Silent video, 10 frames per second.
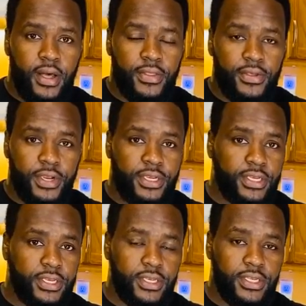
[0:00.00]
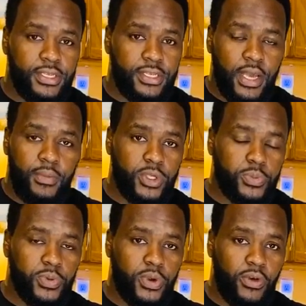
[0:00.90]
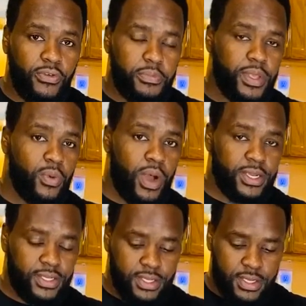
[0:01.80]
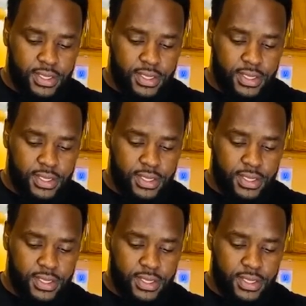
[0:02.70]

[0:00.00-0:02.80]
3 tablespoons of beeswax.